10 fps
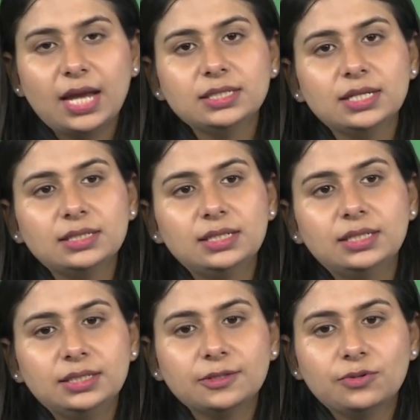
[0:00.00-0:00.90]
and then the
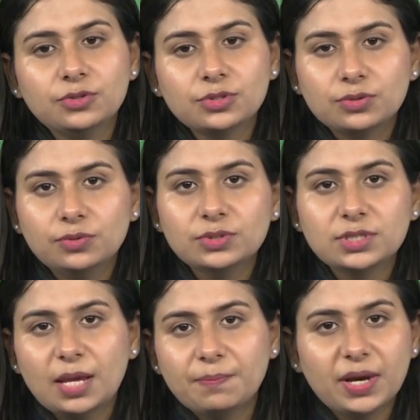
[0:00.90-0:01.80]
learner goes through
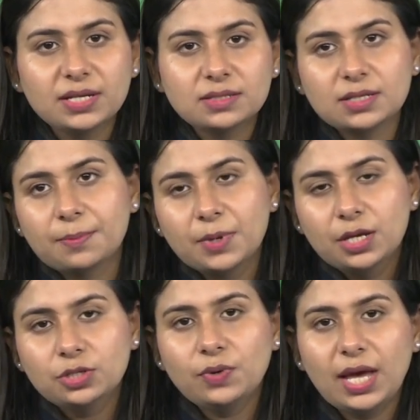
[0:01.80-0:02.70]
step by step
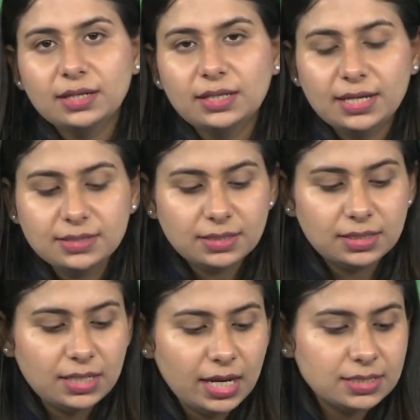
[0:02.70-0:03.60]
to analyze
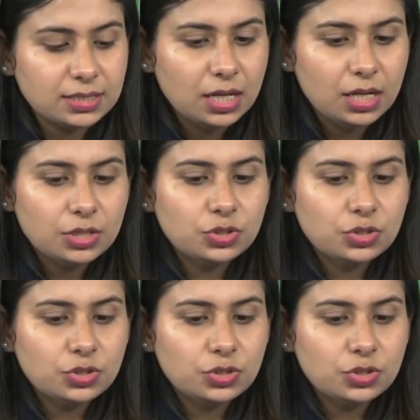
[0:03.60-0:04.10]
the text.